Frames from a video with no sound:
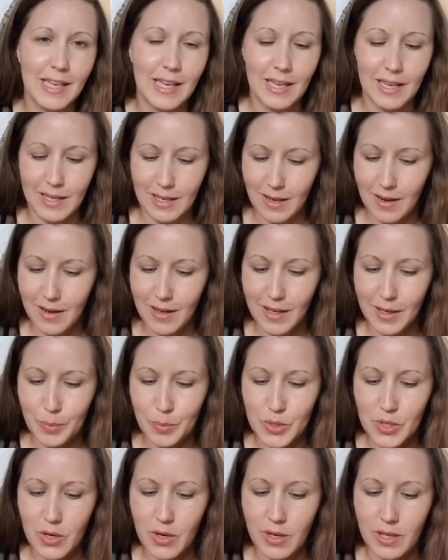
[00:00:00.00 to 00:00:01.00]
and I am
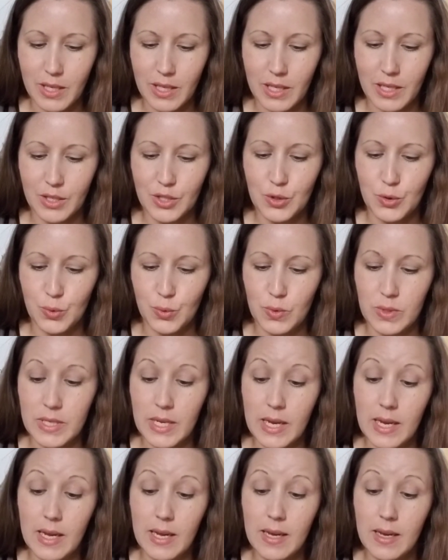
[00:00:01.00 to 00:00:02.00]
talking
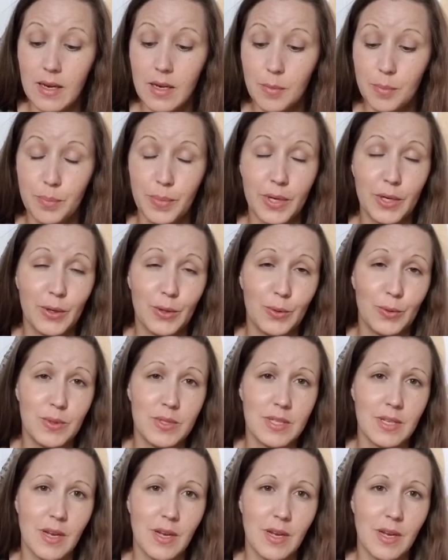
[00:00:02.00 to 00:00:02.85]
today about